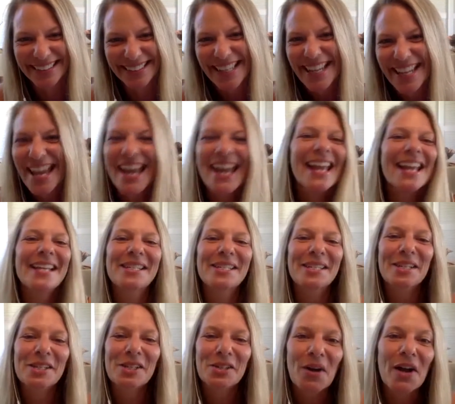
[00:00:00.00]
It's
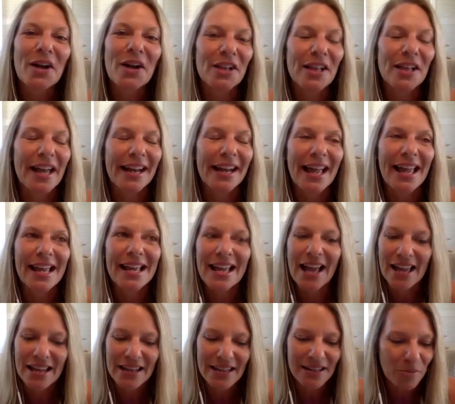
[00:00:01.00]
a struggle. And
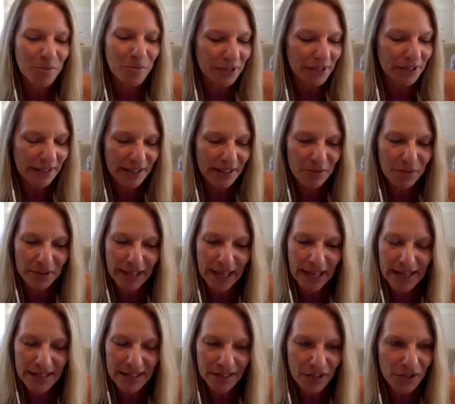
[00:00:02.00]
I completely
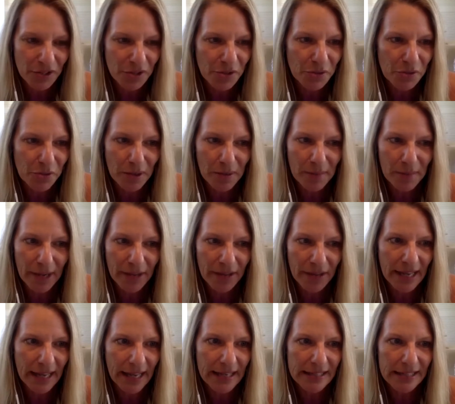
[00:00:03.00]
relate to you about
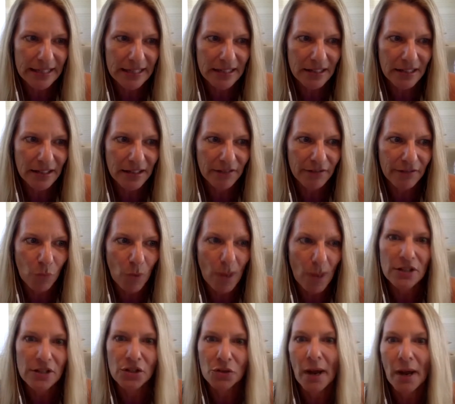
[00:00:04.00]
the idea of
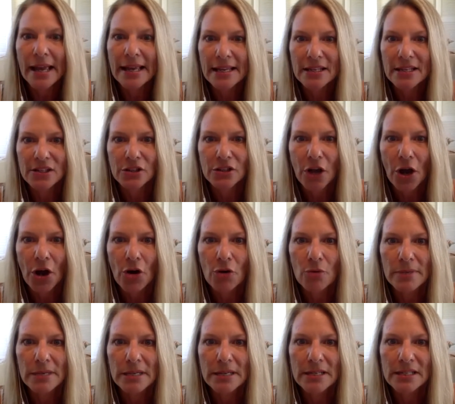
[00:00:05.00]
when do I get to go?
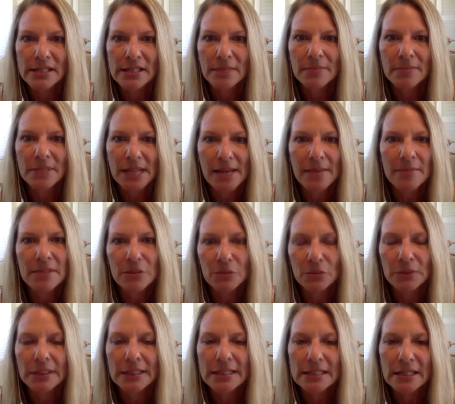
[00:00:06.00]
Because sometimes it
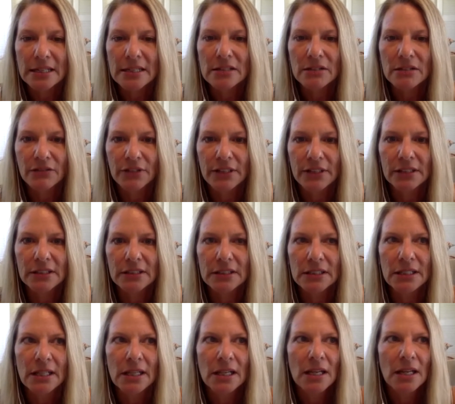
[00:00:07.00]
really does feel
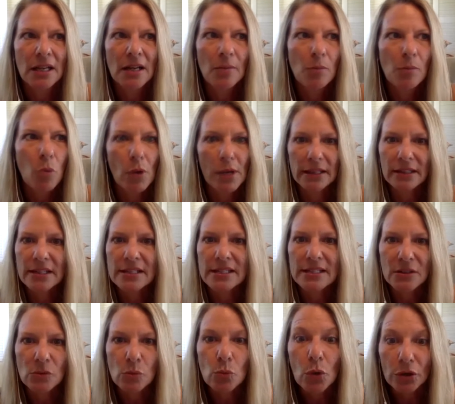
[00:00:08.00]
pointless
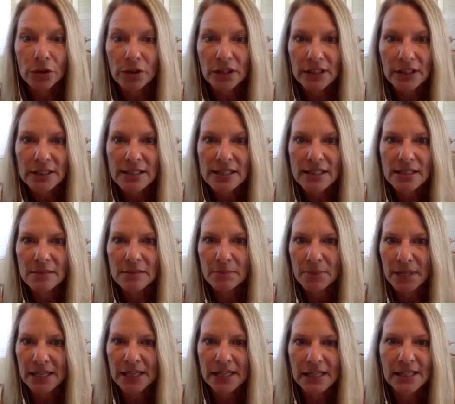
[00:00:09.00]
and worthless
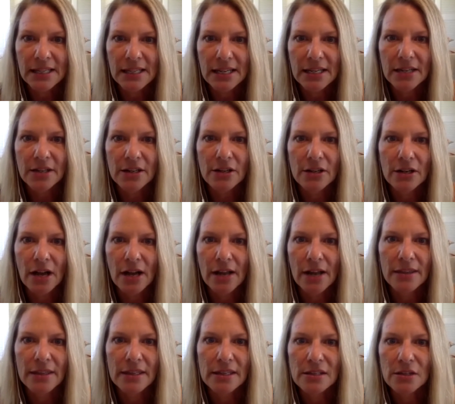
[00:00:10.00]
being here
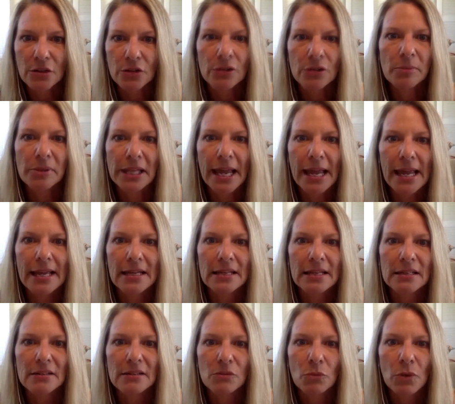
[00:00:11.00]
on this earth
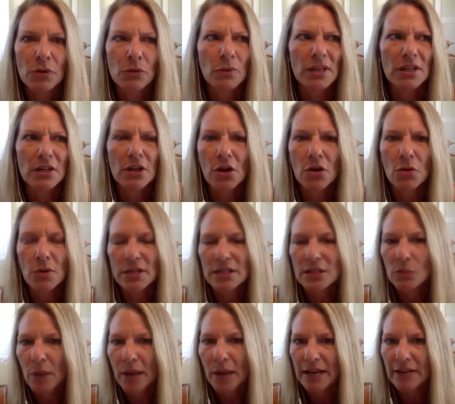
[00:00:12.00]
plane when we know
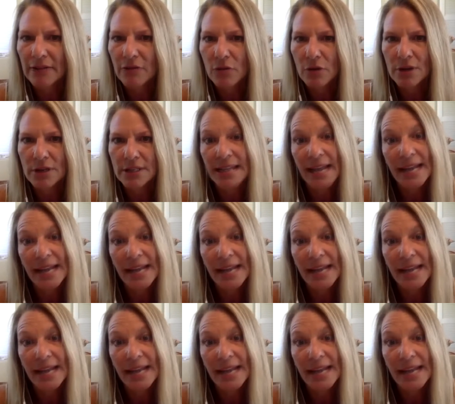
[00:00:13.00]
what's waiting for us.